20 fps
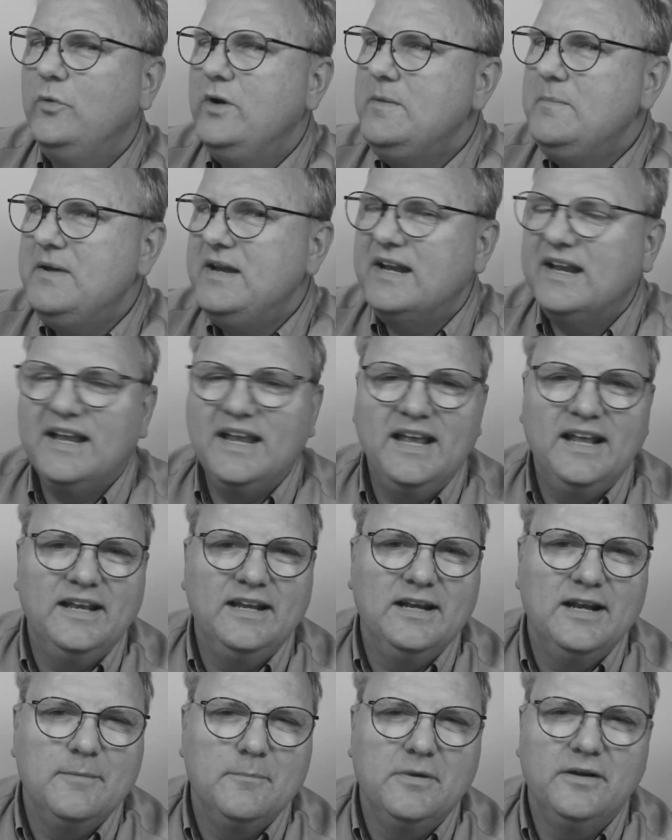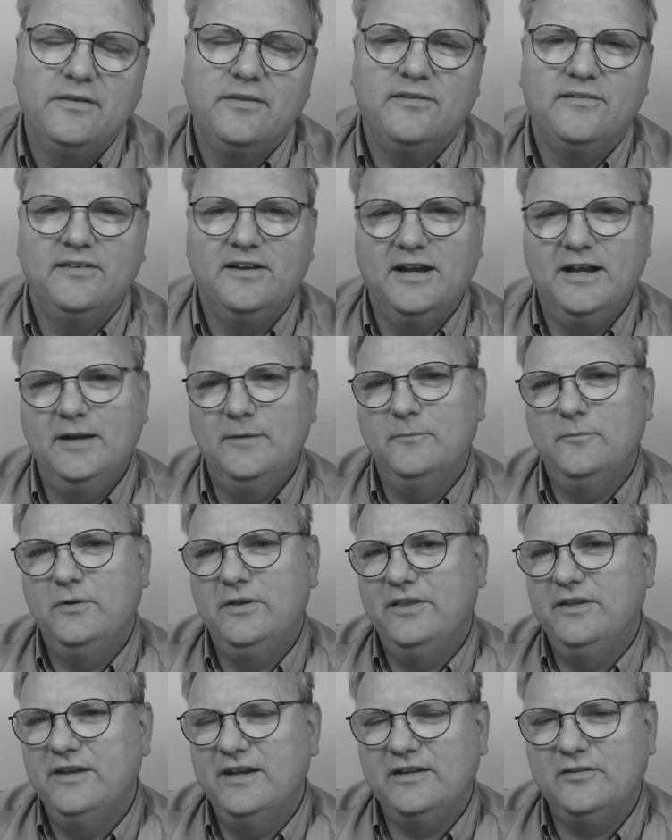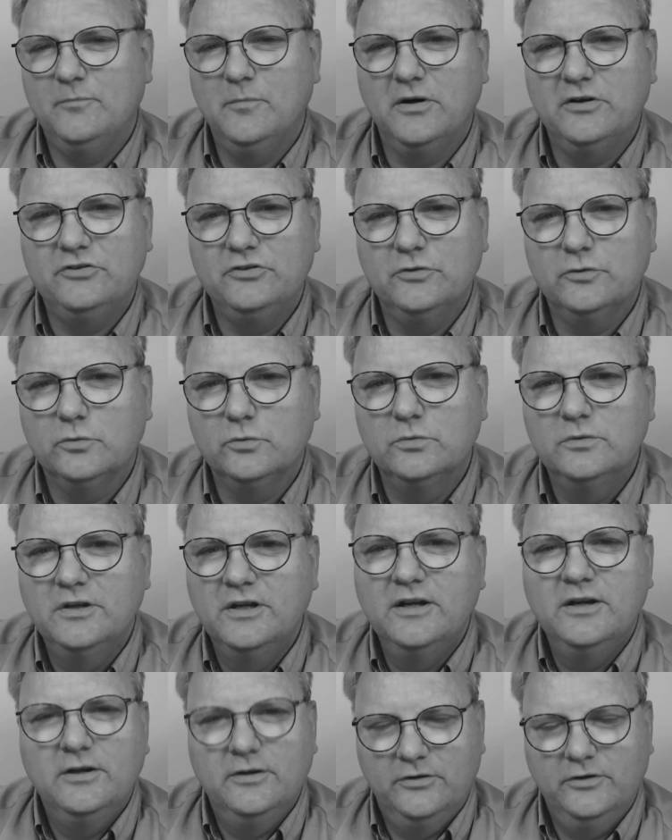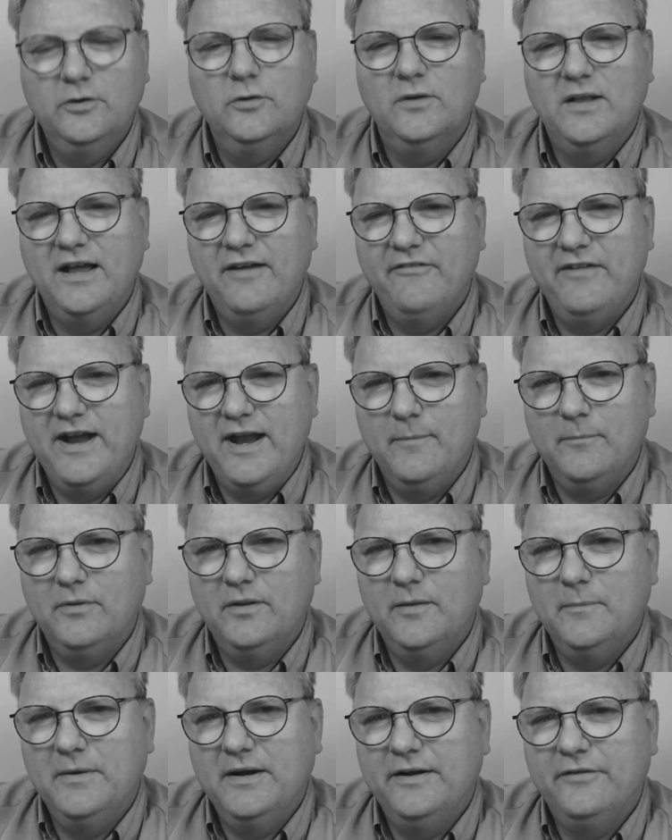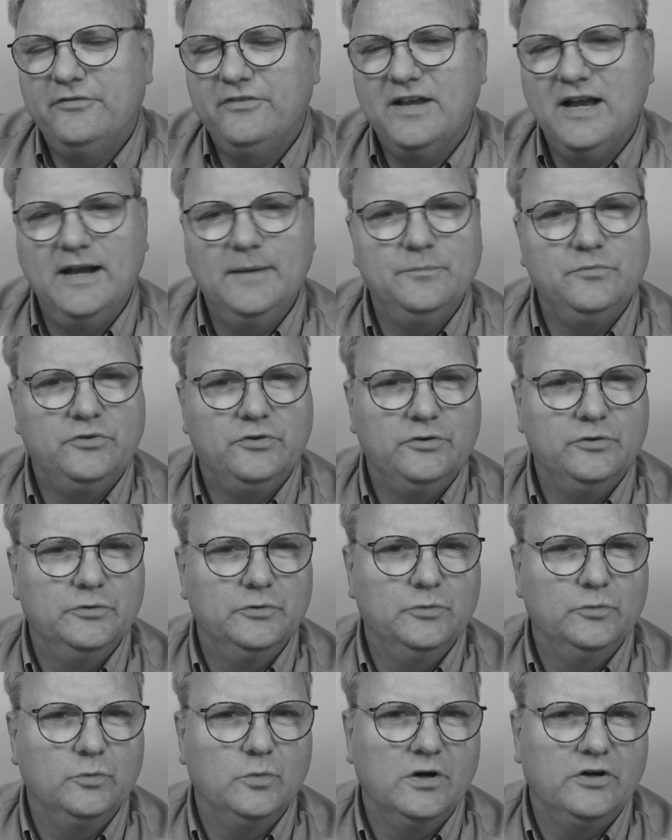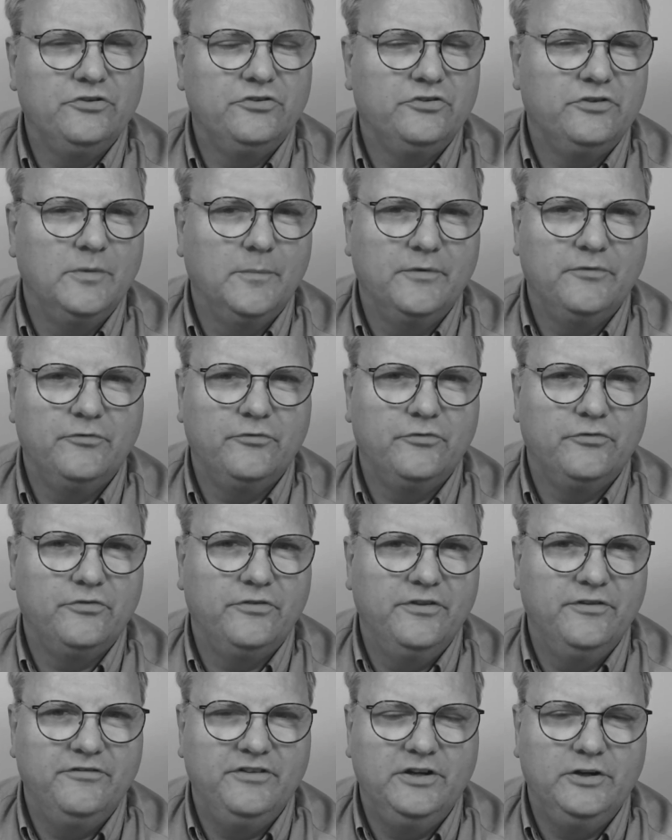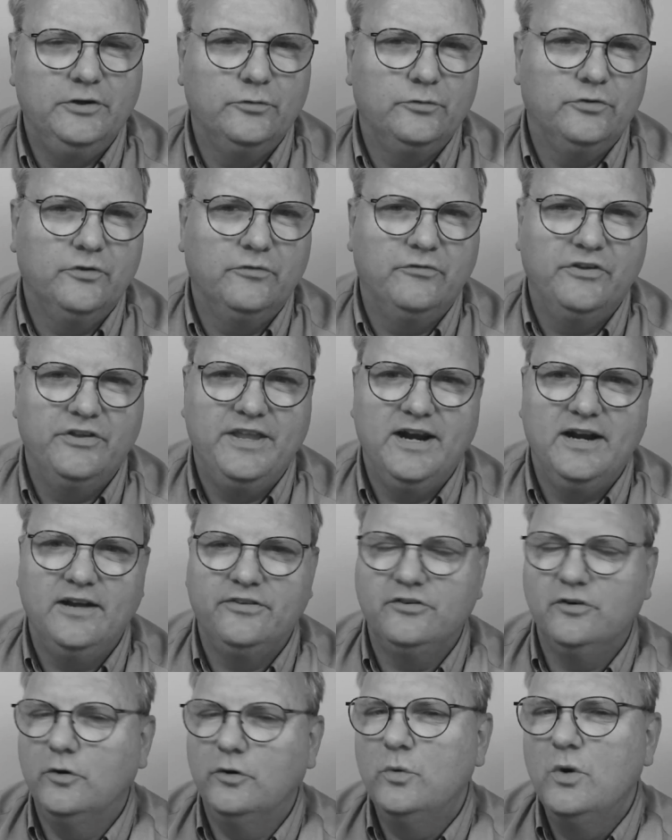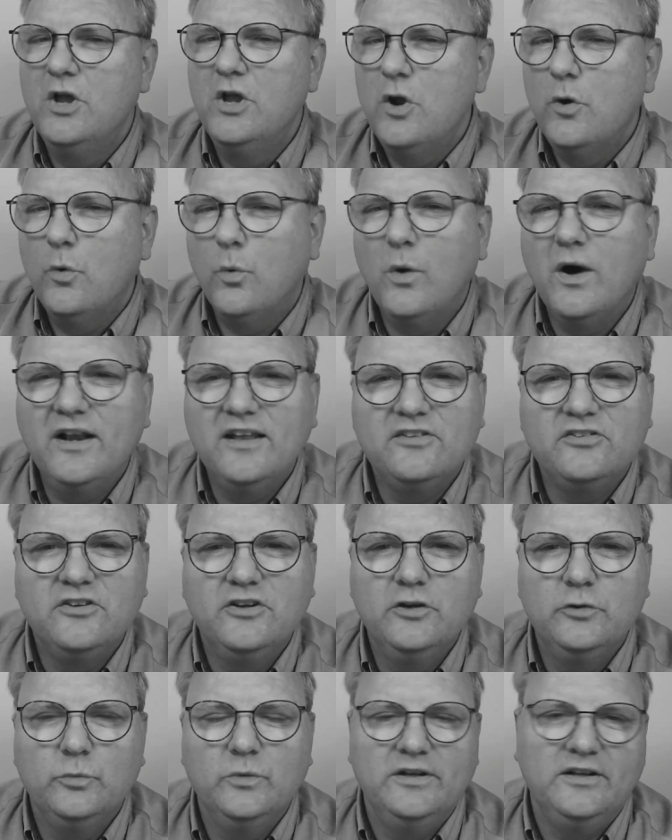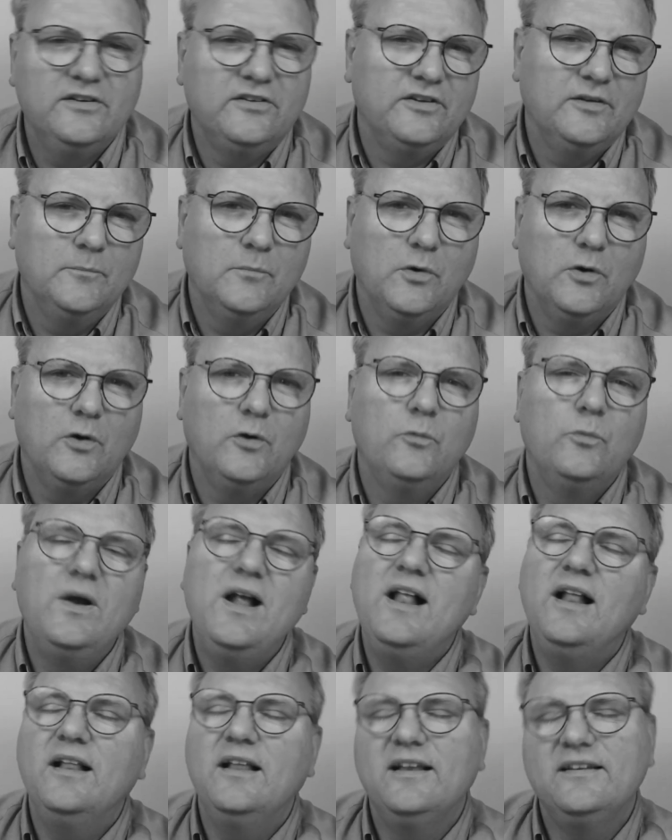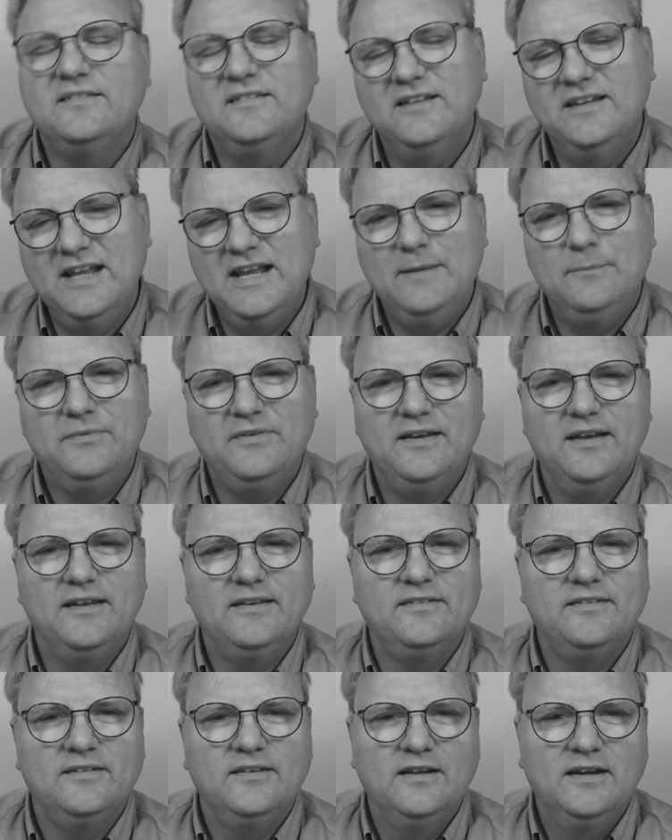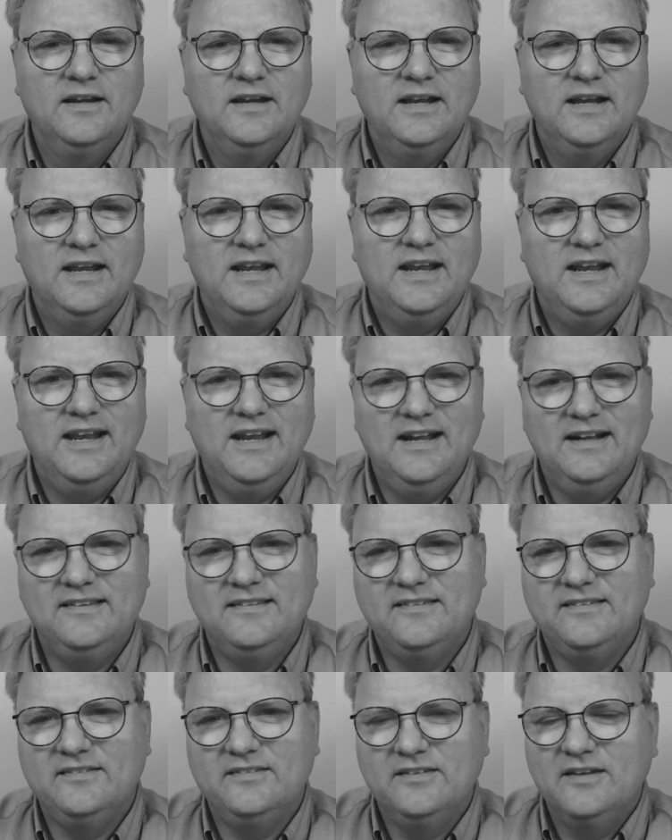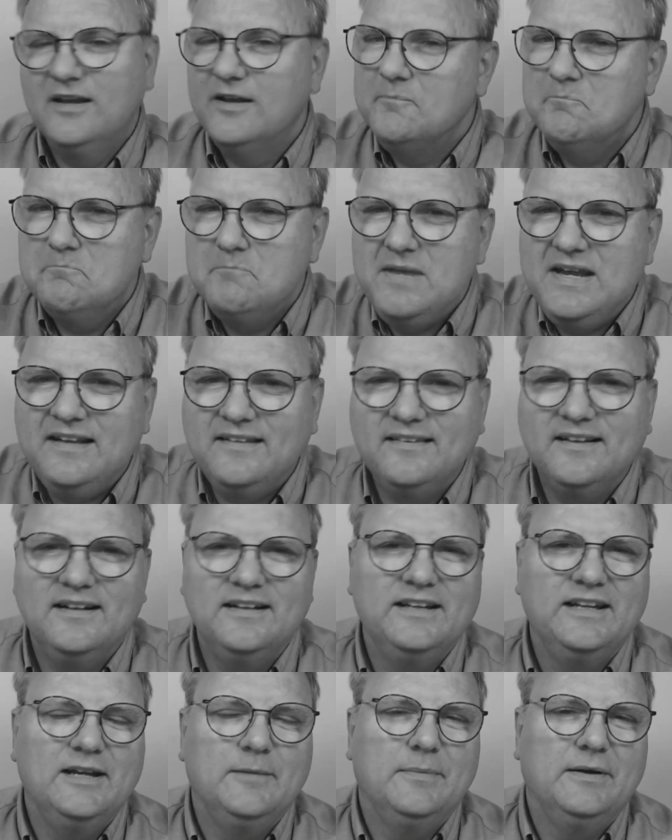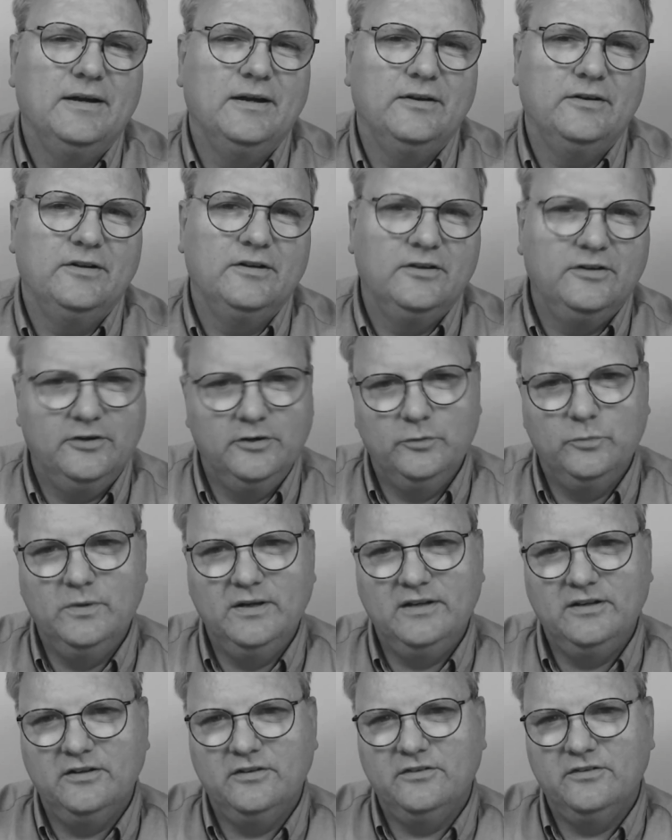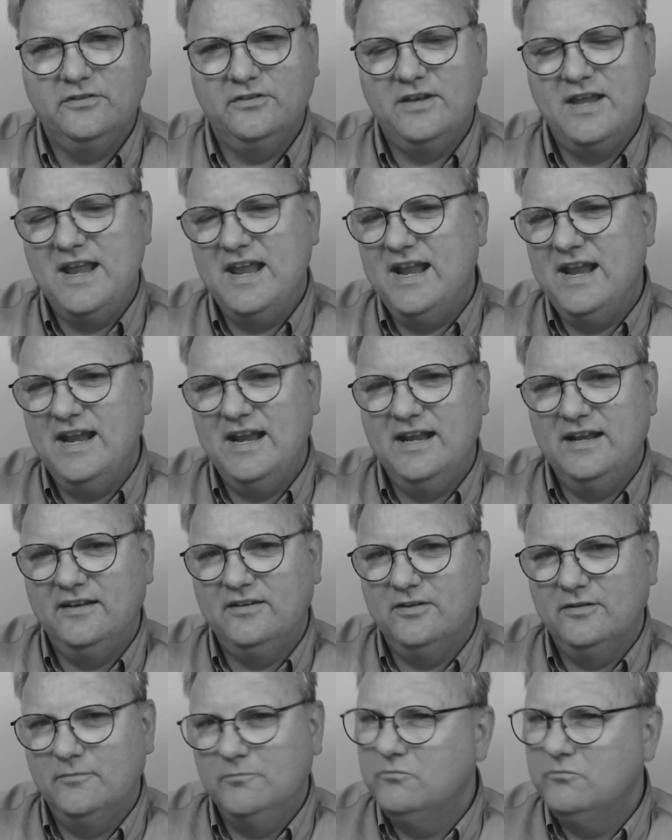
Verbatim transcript: we meet again in a month's time with the next module, we'll have ample amount of time to watch some of the videos over there. So what is Qt Widgets and more? Well, as the name says, it's me telling about Qt Widgets and